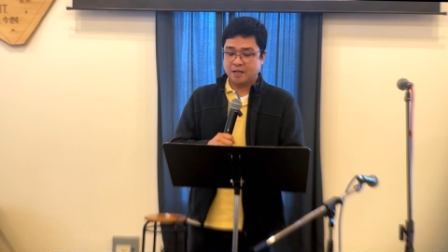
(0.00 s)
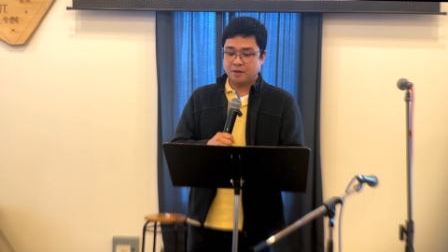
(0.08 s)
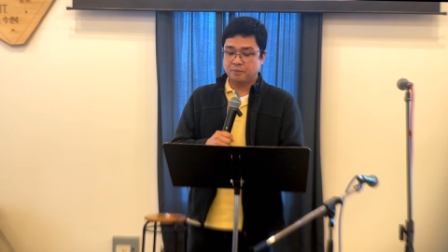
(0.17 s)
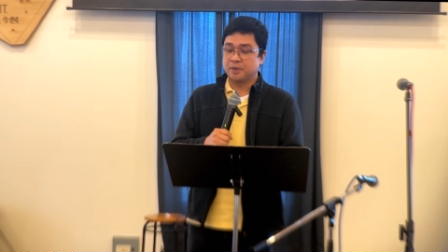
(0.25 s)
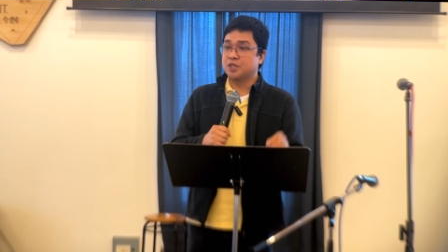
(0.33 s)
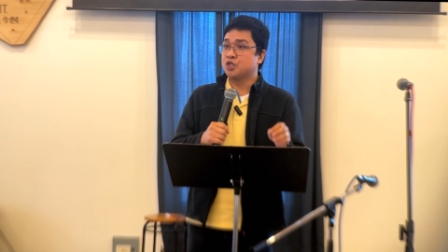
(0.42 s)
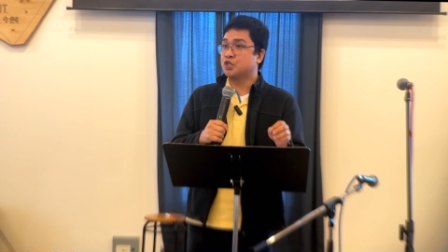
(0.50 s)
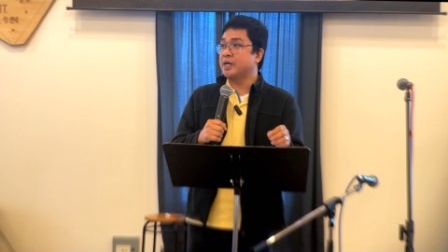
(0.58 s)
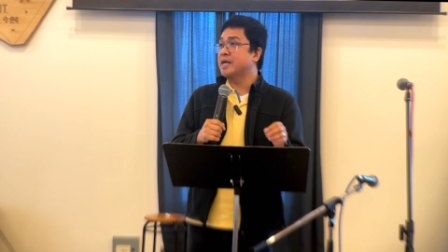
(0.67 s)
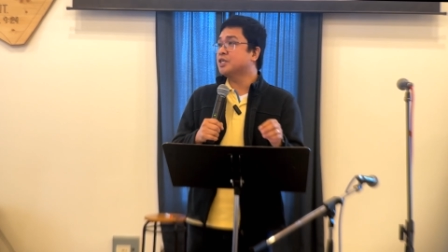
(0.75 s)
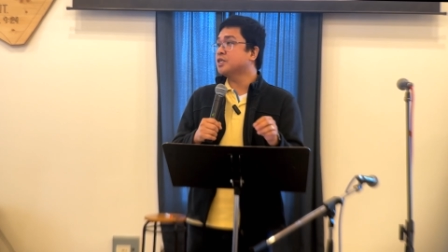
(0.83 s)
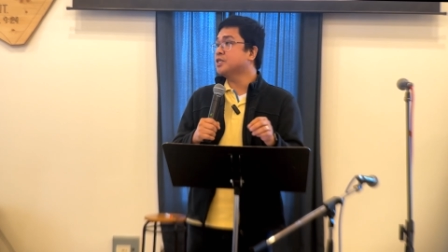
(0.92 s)
But
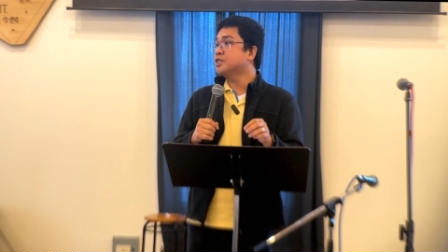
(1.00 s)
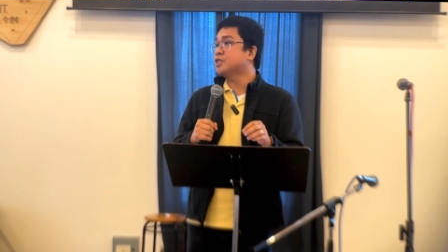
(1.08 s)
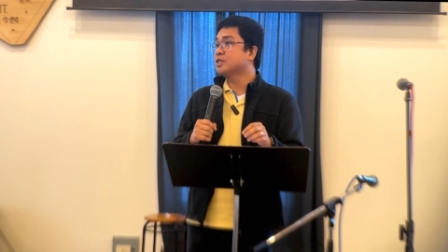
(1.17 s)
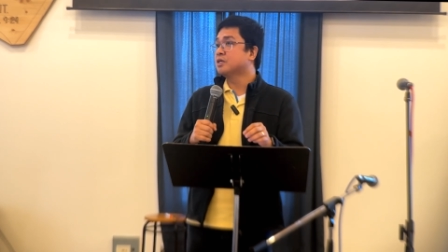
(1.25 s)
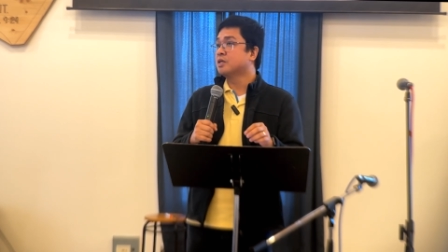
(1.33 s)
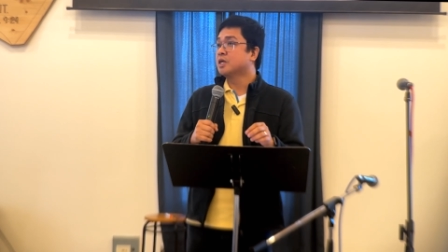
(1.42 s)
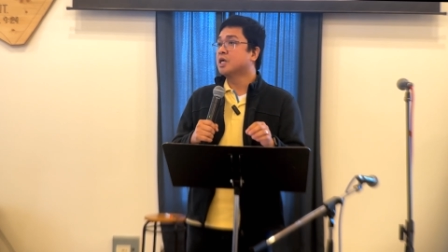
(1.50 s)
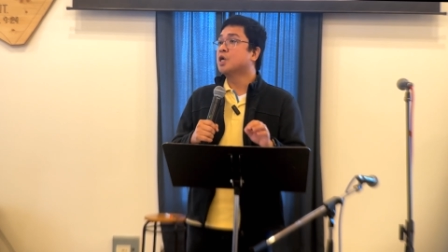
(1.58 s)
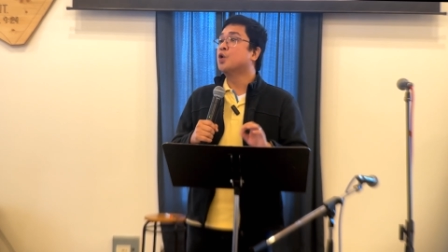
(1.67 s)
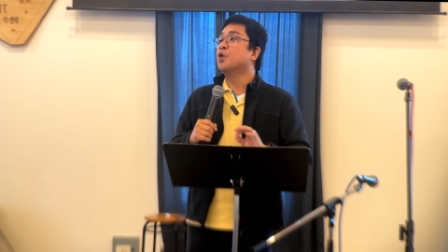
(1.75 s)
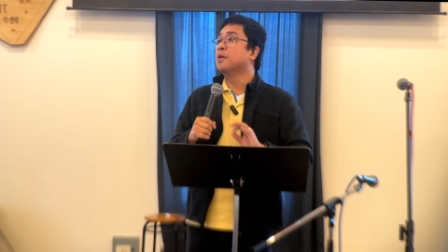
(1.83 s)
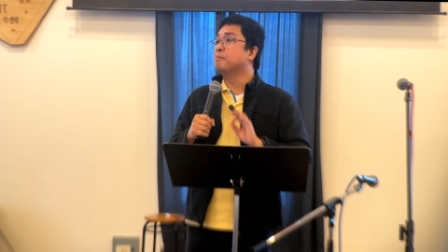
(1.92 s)
Jesus
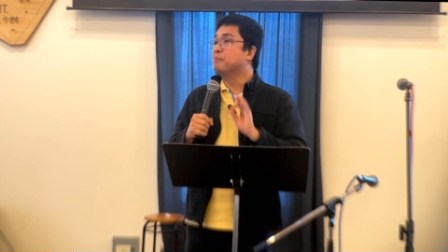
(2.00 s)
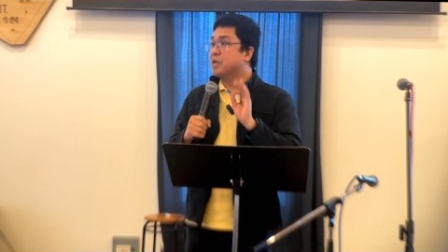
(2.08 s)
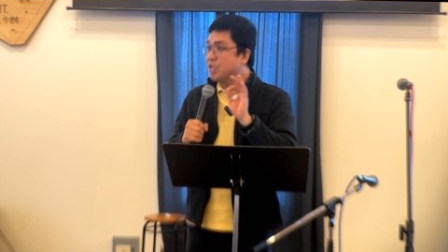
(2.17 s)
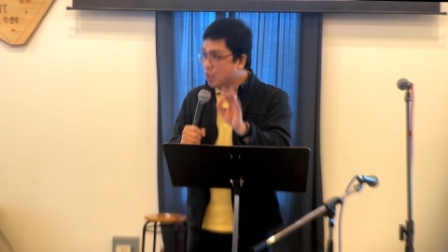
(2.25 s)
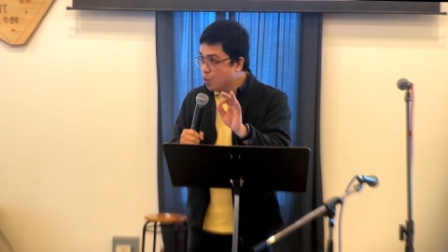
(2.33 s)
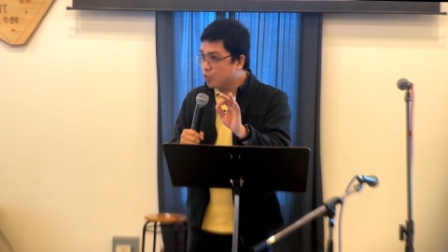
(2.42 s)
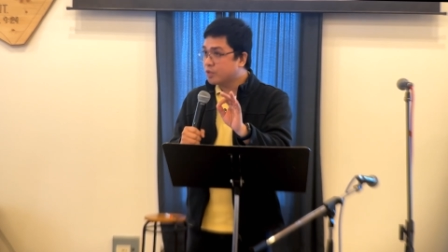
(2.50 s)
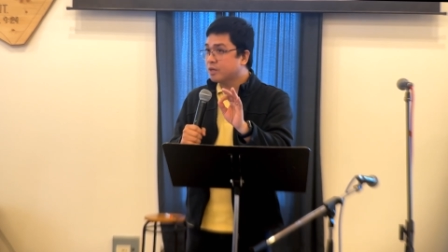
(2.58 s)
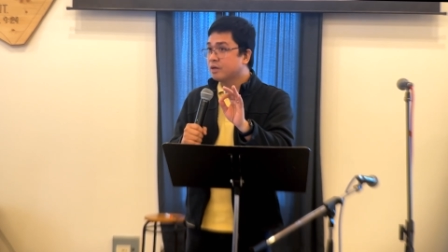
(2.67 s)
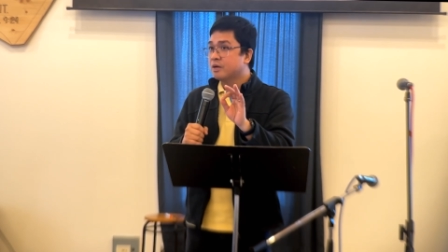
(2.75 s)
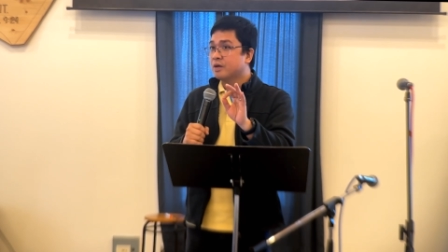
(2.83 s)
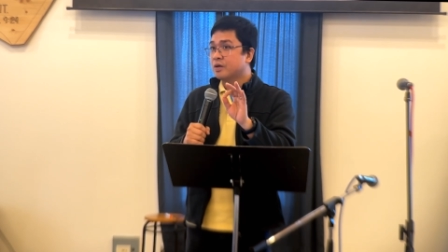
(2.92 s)
rebuked
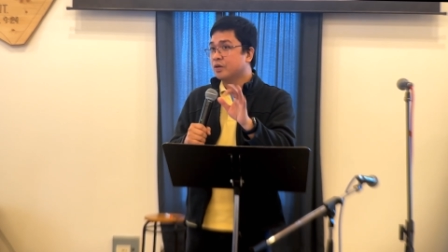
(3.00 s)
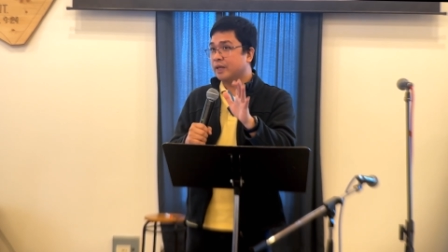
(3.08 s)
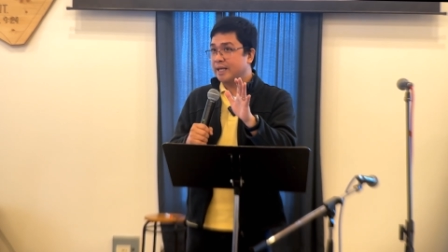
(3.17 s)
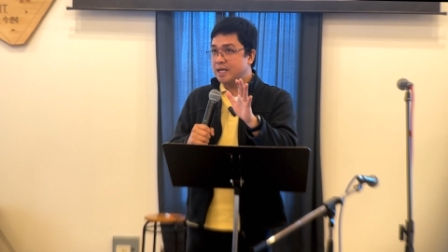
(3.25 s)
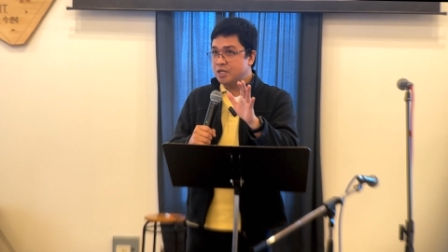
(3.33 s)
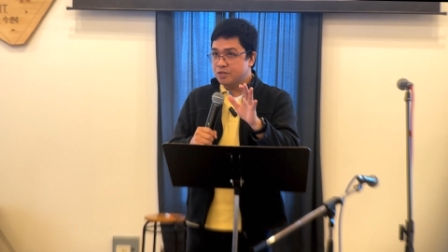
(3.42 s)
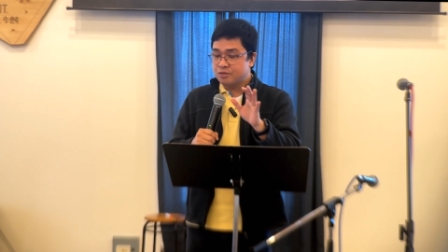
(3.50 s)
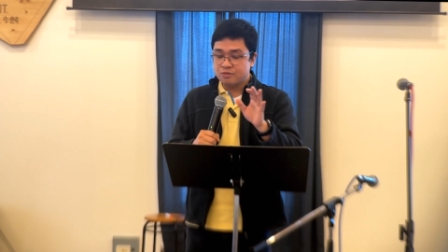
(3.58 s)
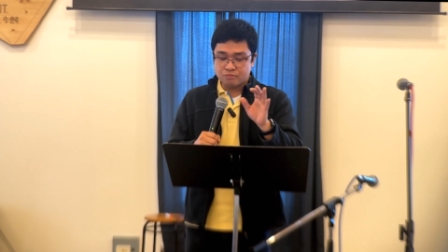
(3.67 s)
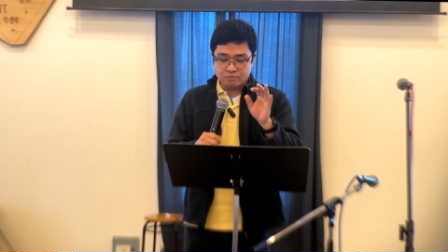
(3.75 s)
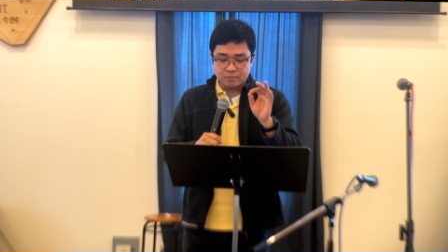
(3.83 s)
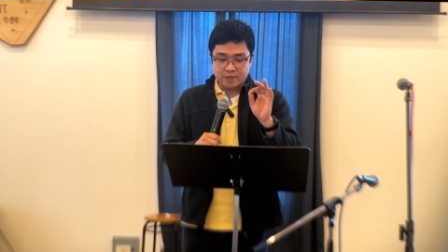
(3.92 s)
these
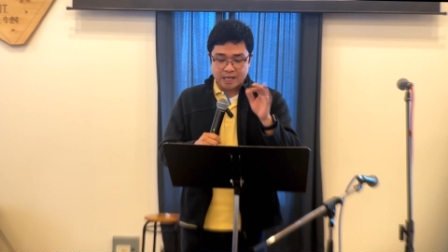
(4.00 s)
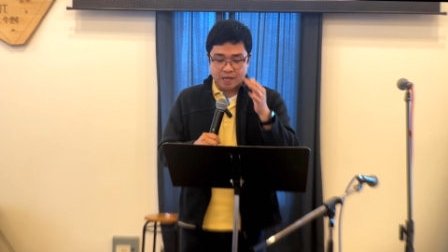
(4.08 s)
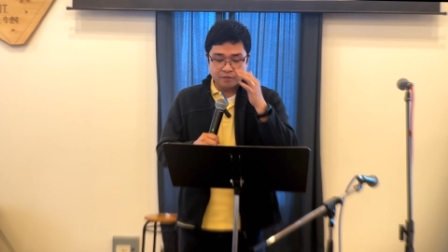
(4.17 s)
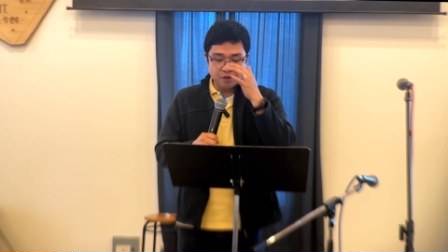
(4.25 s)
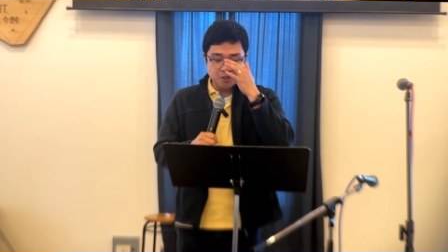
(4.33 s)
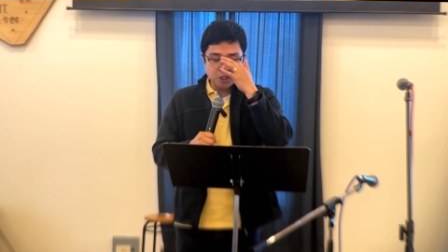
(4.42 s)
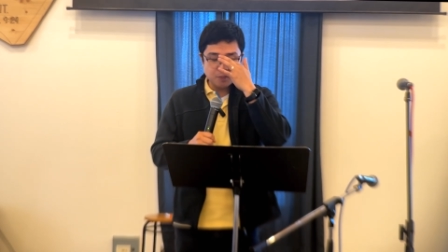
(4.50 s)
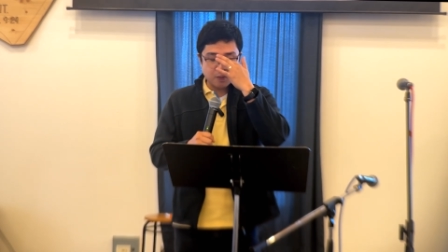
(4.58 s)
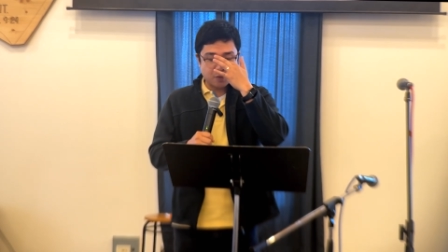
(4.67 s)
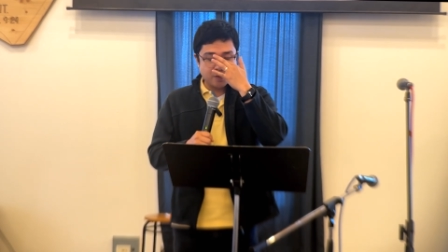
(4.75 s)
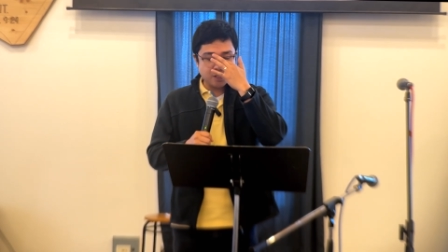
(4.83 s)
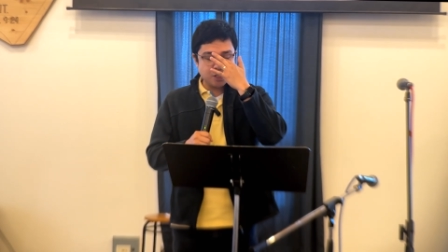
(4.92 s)
evil
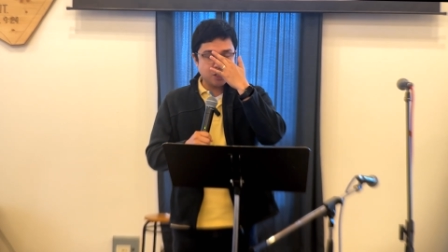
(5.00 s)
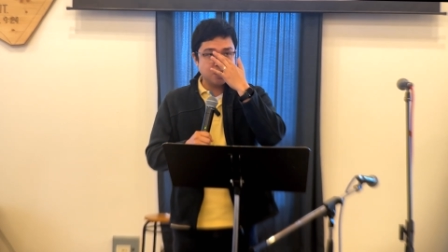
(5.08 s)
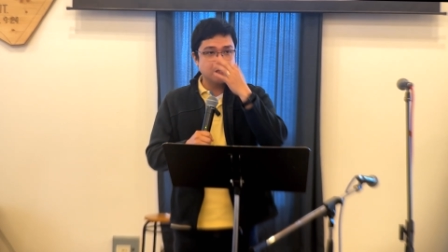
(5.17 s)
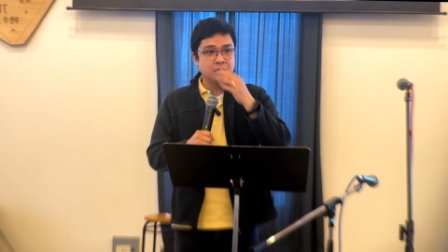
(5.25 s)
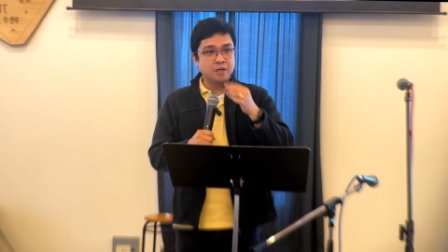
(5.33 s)
spirits,